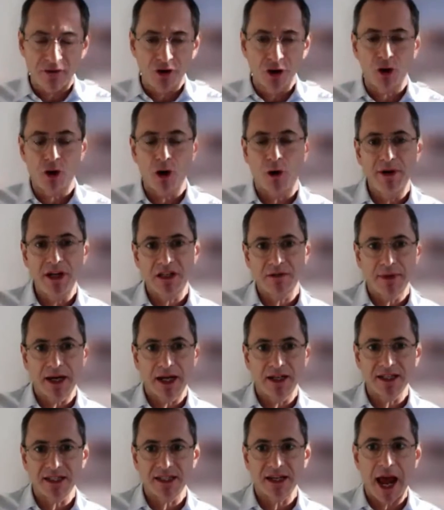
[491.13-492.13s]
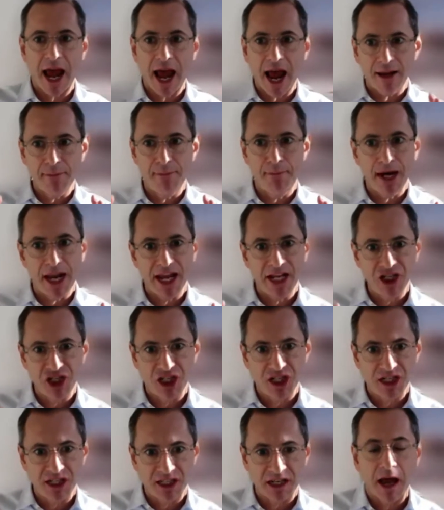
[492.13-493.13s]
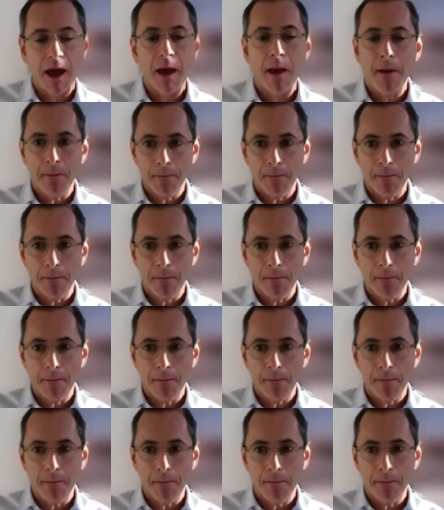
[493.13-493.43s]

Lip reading: the commitments and pledges